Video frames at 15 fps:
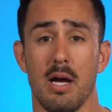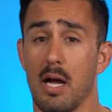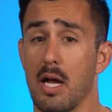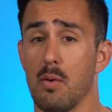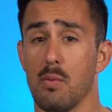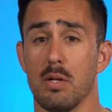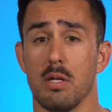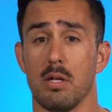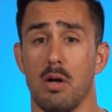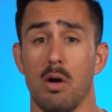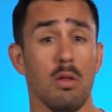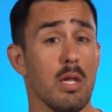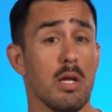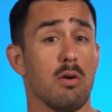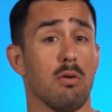I will
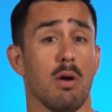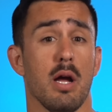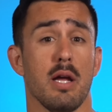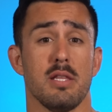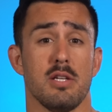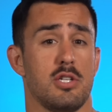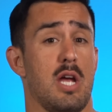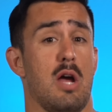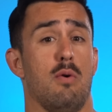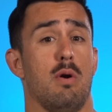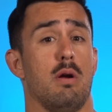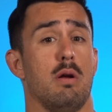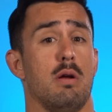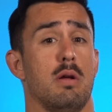only cry in the shower.